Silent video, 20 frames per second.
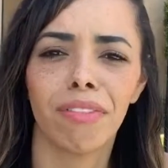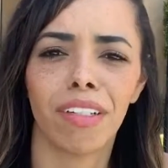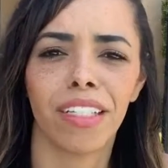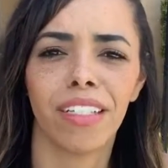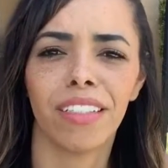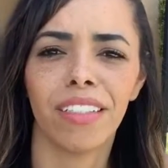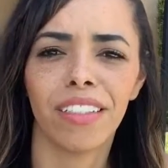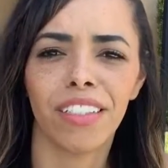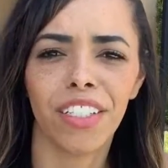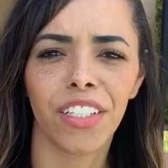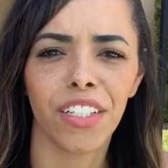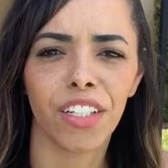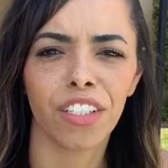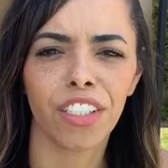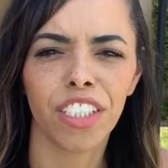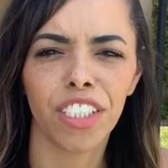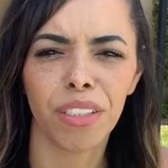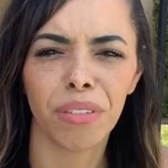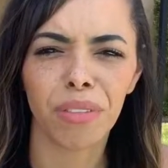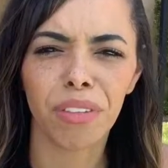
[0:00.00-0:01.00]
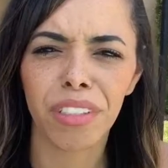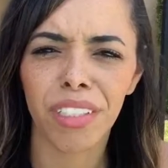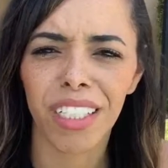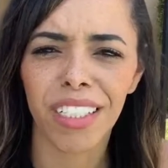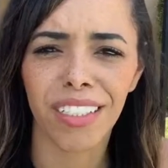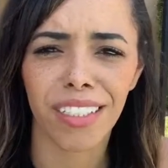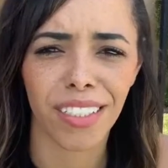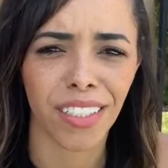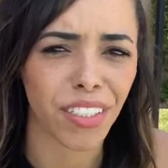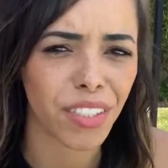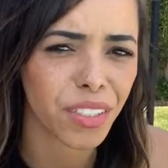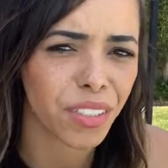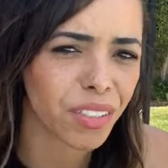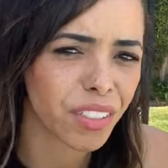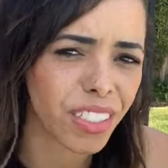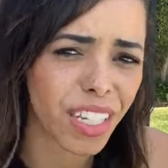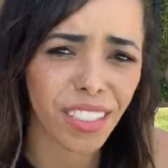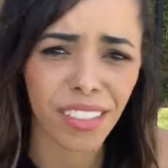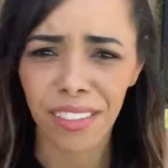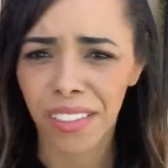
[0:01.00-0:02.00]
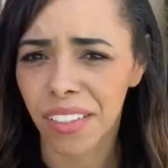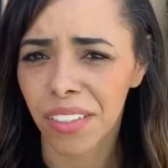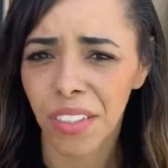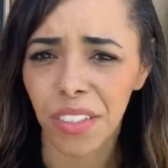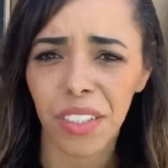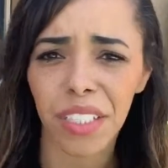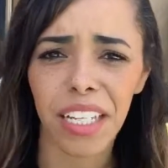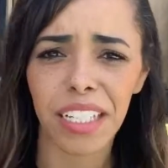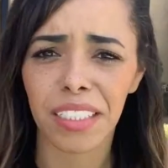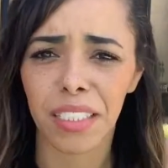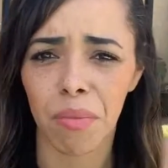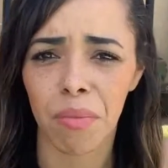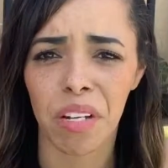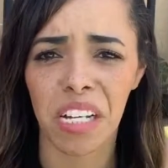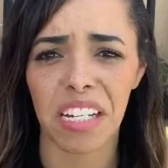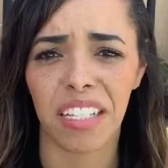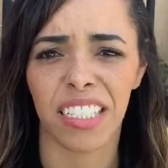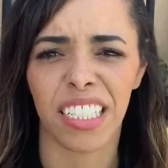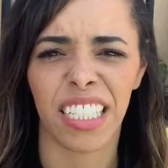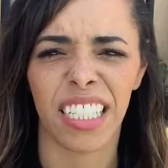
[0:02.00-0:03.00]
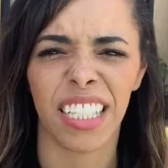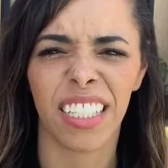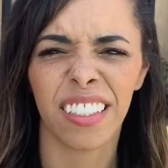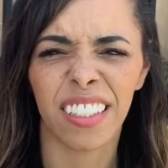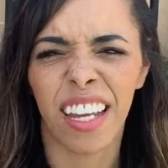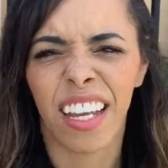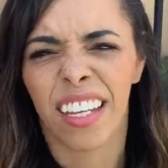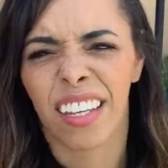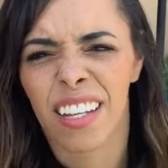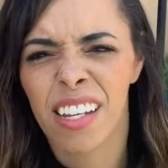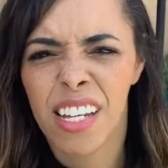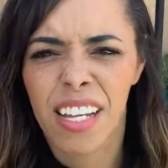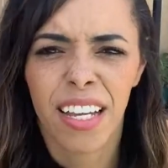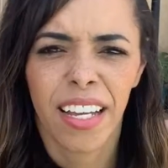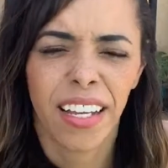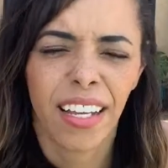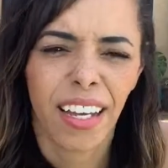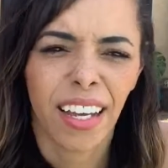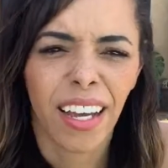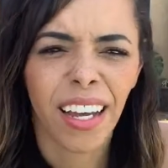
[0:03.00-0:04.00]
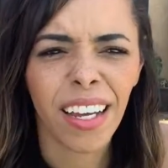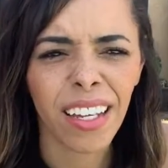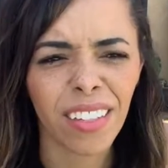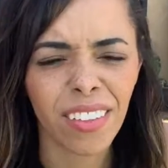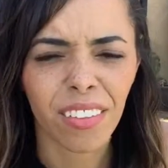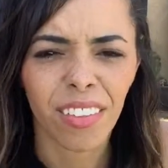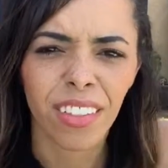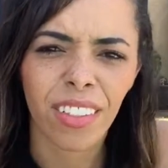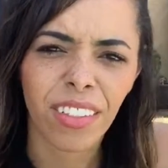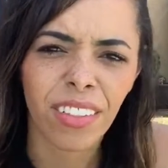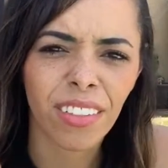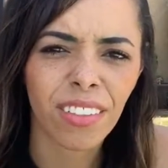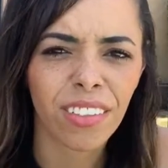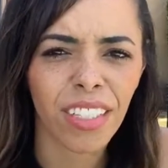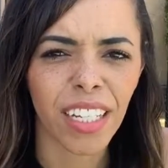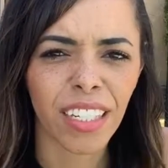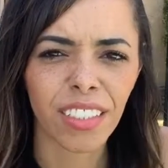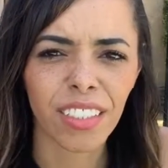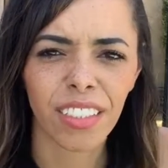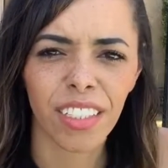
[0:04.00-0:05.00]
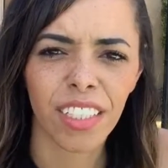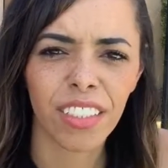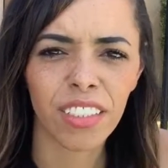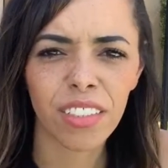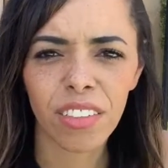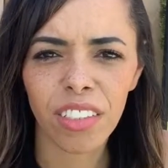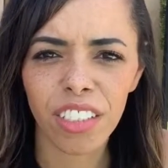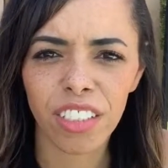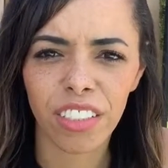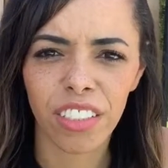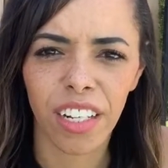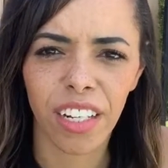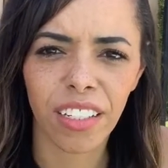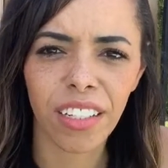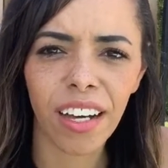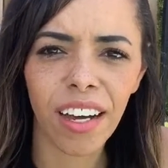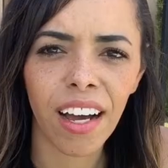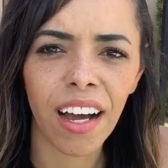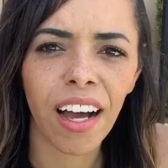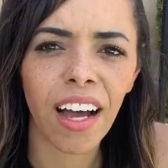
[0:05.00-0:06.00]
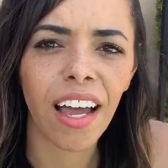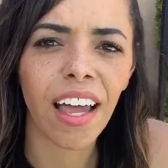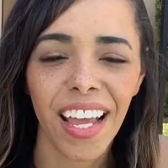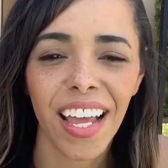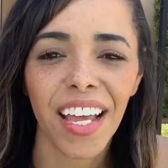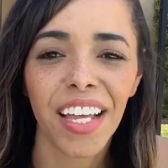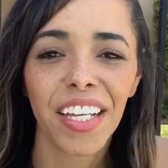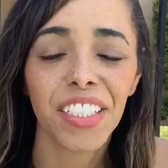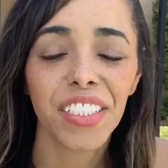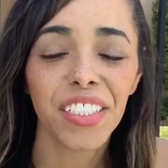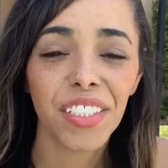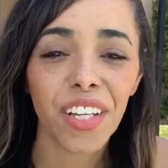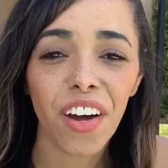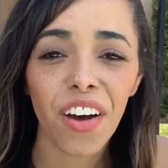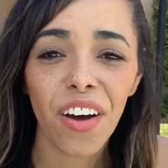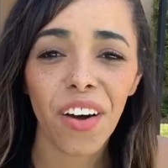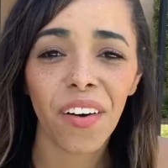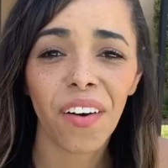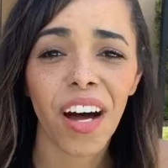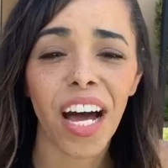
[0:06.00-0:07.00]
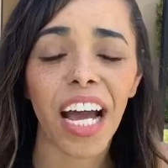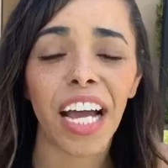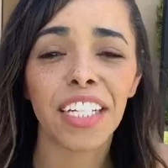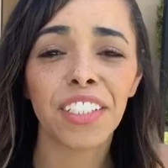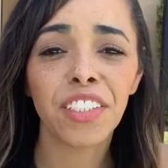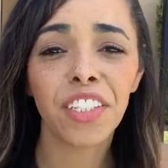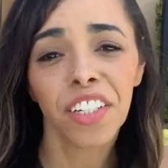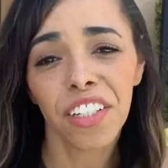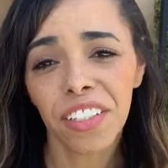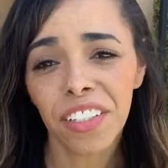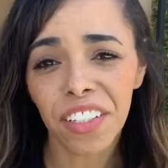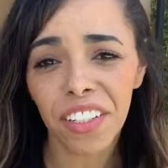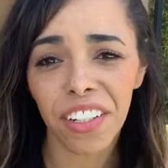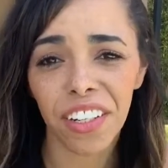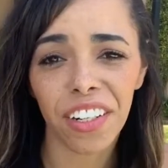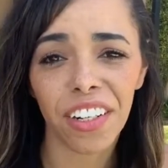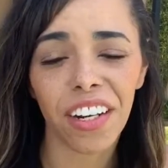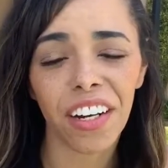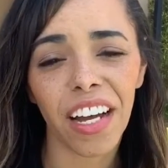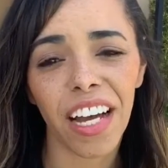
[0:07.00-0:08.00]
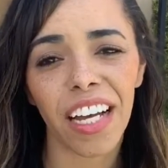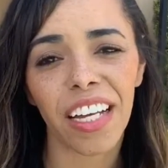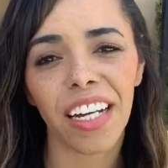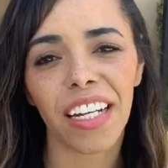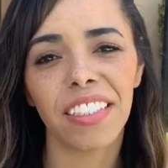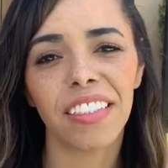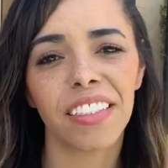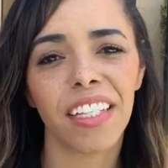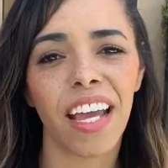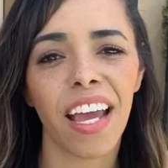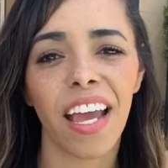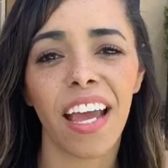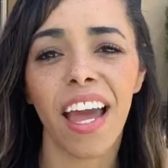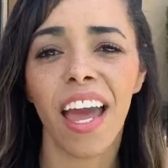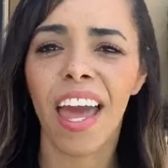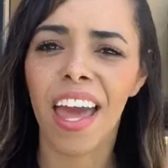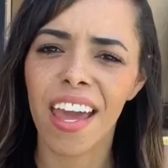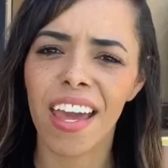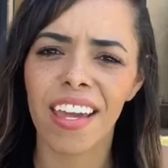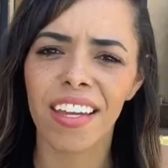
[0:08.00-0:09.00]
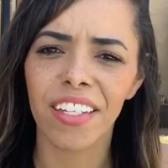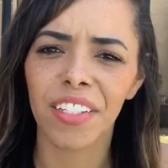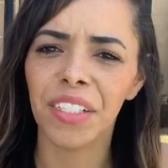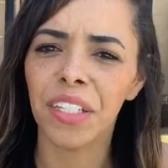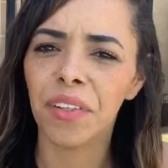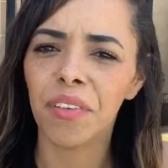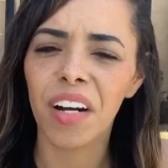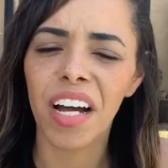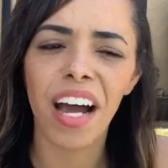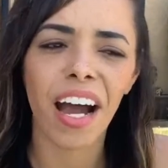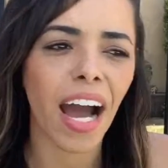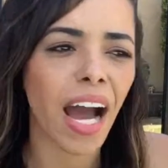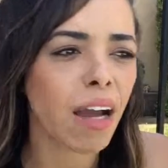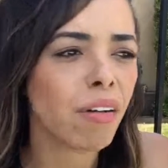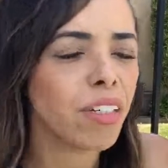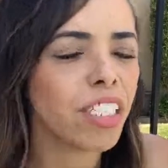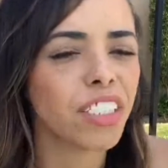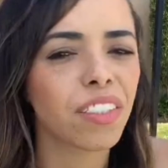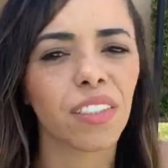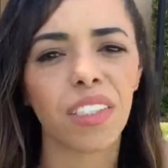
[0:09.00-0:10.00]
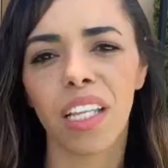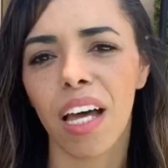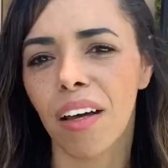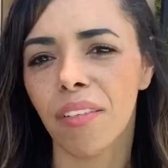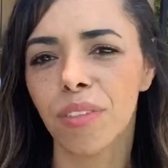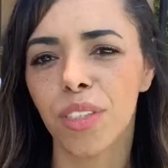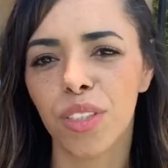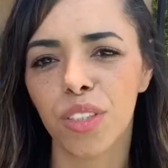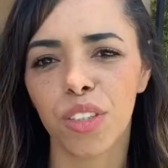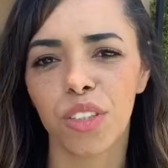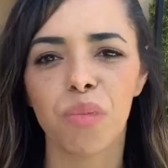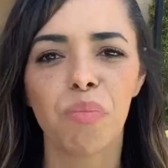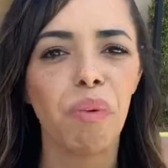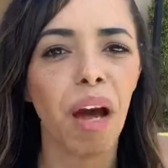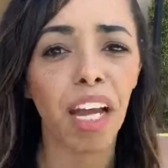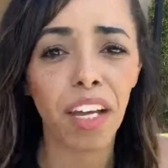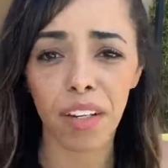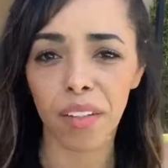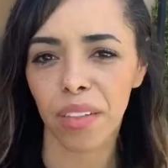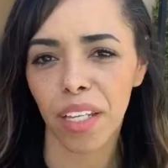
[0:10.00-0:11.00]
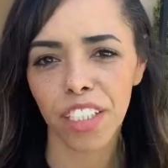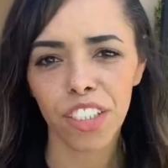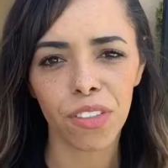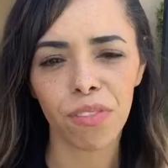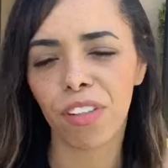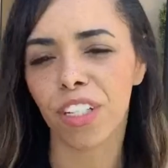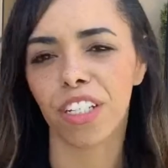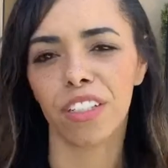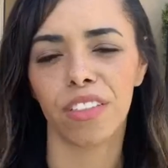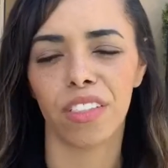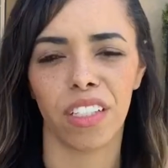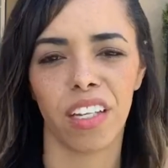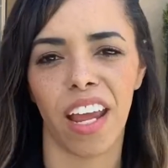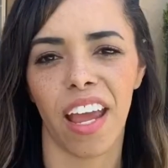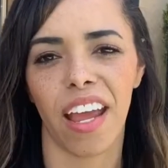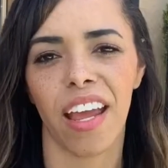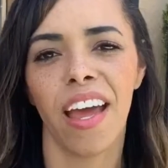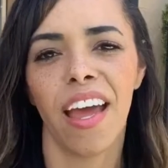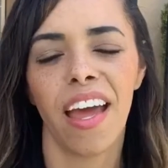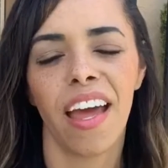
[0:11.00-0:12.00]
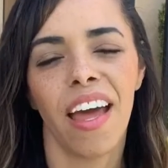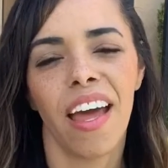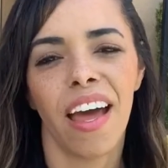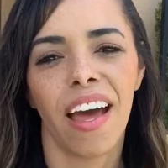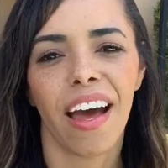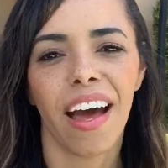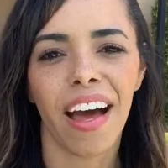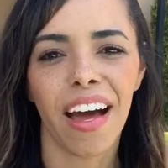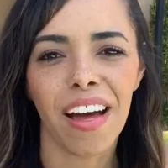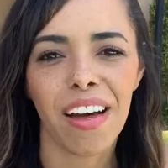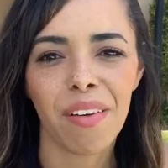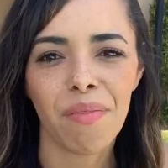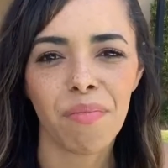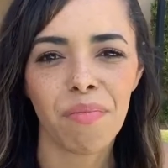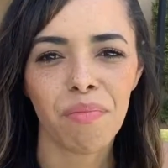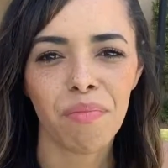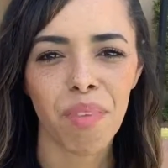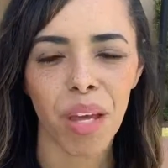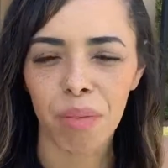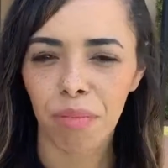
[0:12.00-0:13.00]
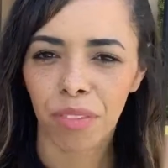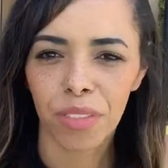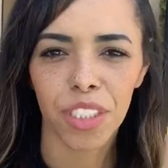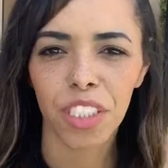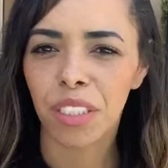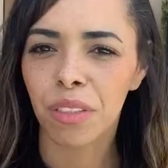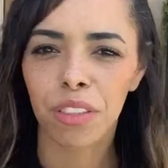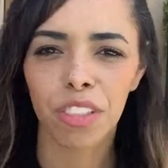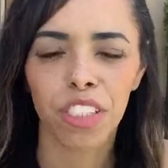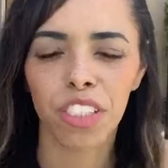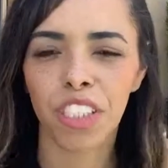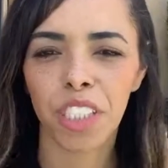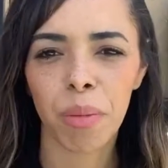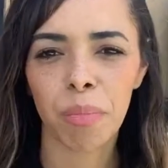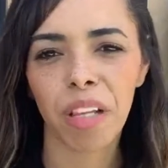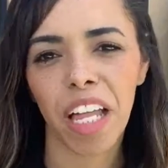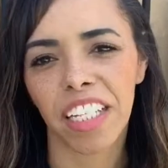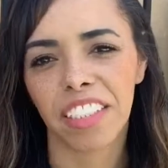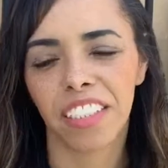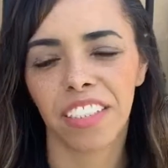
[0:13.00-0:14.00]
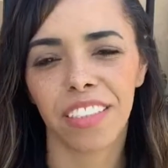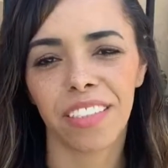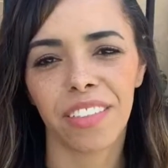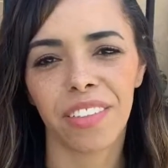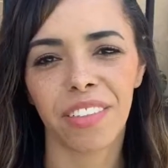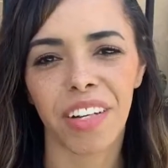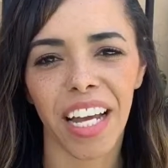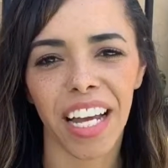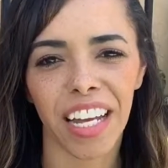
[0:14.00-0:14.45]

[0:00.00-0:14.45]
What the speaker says: And you know, she really doesn't necessarily look like someone in need. Like, I don't know, like, should I do it? Should I not? So I turn to her and I say, hey, you know what? I would just love to buy your lunch for you today. And just to bless you.